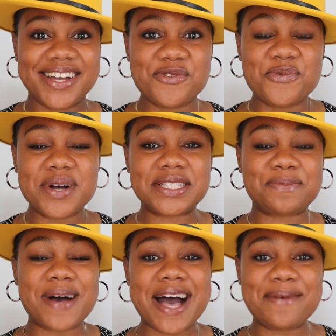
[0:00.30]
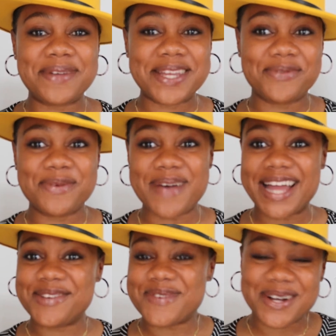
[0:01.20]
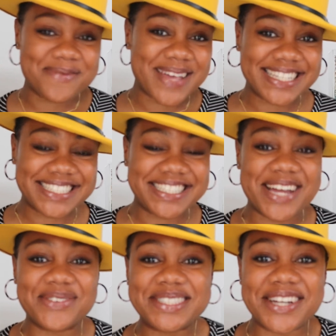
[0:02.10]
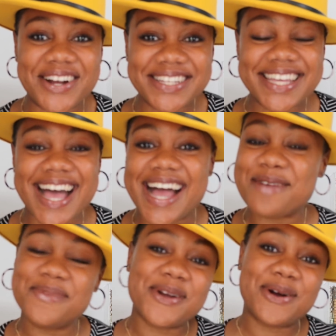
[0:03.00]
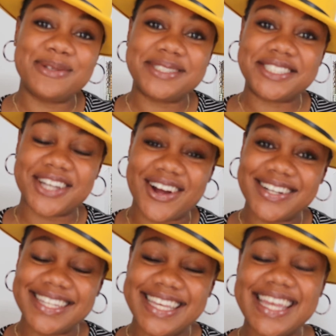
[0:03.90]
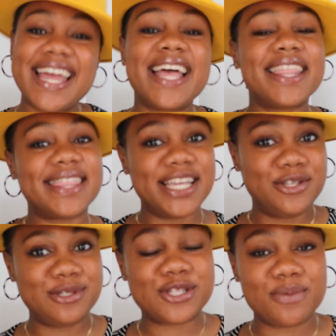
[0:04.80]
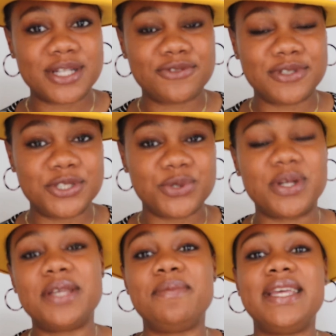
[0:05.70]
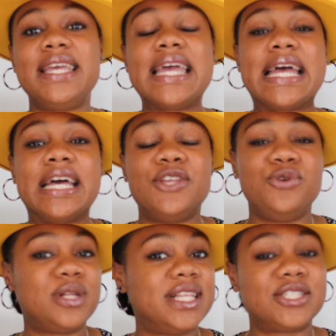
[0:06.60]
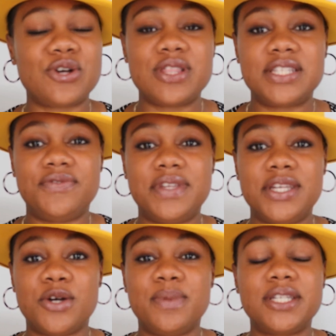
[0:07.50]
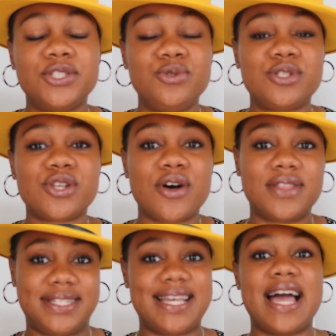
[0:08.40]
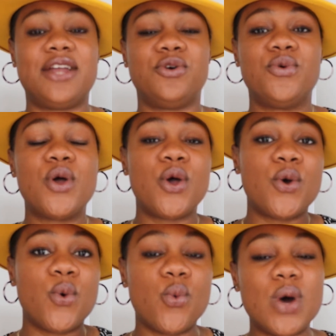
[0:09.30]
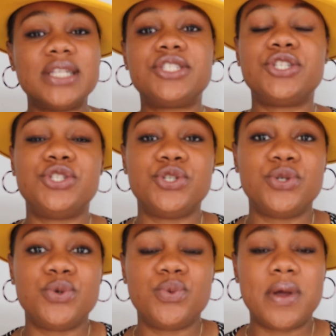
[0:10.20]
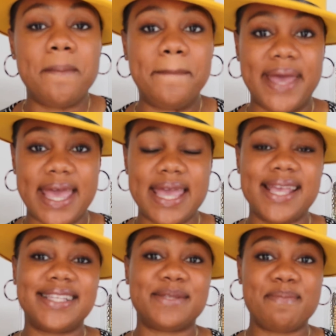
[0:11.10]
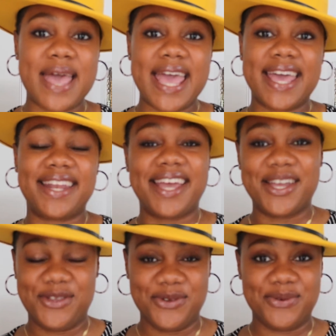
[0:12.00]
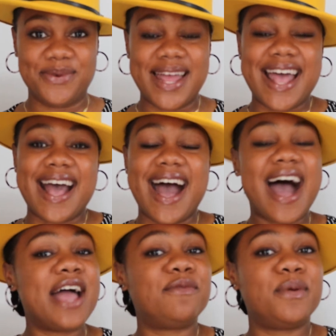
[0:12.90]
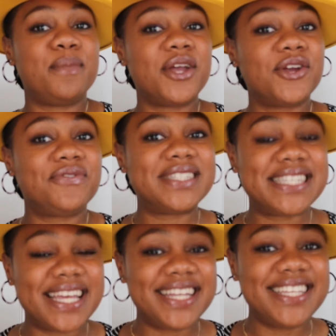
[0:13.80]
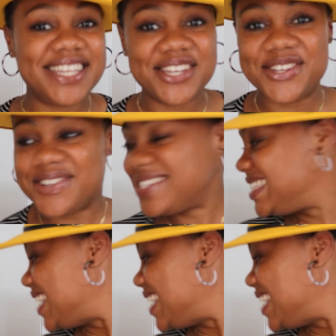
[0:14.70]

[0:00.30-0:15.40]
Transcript: What's poppin', everybody? Welcome back to Chat with Charlie. I'm your host, Charlie. Thank you so much for joining me. You clicked on this video because you saw the title, What to Do When Bae is Mad at You. I have been married for 10 years